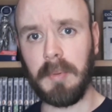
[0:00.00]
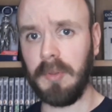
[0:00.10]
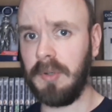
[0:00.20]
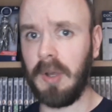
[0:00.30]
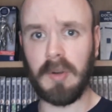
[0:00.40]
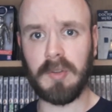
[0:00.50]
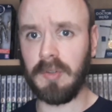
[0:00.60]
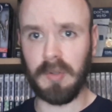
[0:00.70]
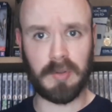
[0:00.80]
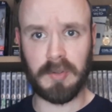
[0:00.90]
but the Doctor
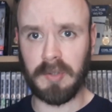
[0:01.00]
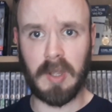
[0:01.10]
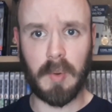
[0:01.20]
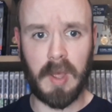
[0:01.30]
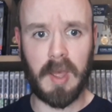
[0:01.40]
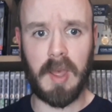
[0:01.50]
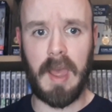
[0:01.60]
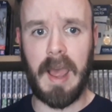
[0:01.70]
doesn't know her.